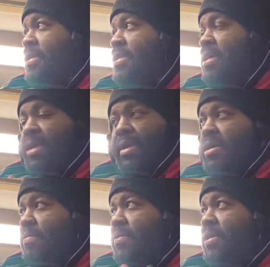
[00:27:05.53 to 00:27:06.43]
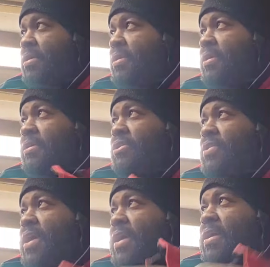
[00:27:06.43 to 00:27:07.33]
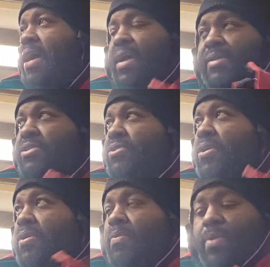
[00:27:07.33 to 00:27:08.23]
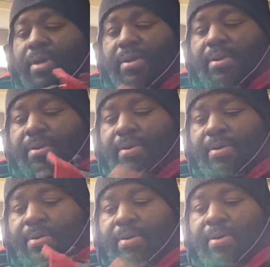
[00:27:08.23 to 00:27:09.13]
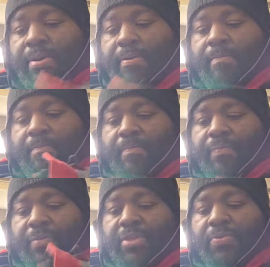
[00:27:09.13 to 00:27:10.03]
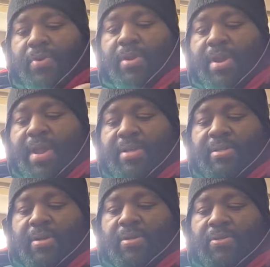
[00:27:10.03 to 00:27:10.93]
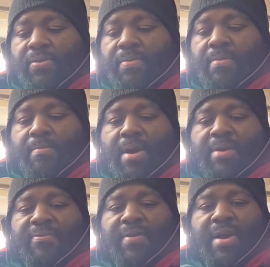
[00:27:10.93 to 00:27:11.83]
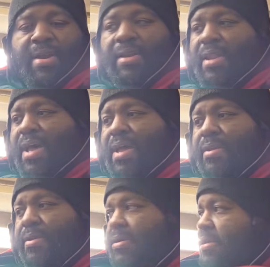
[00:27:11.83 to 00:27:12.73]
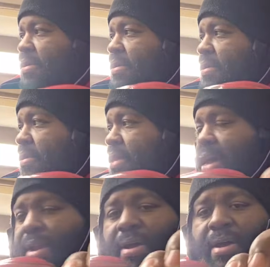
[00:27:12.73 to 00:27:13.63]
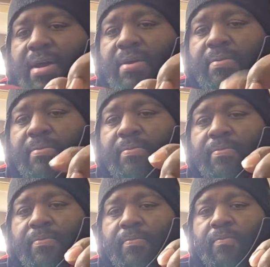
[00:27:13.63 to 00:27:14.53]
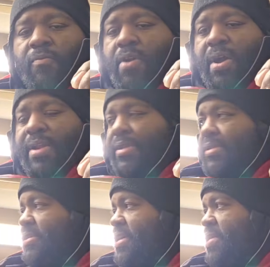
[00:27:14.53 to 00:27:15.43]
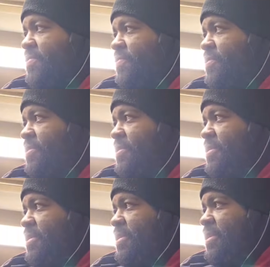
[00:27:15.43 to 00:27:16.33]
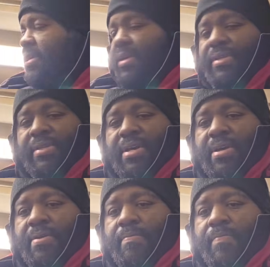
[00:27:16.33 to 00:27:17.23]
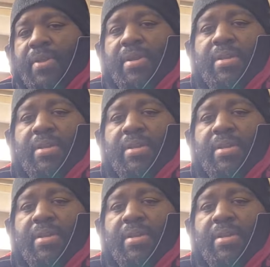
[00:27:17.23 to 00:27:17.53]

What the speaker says: didn't come with a clicking drag. I installed one. This one here has also been modified a lot. That rod itself is another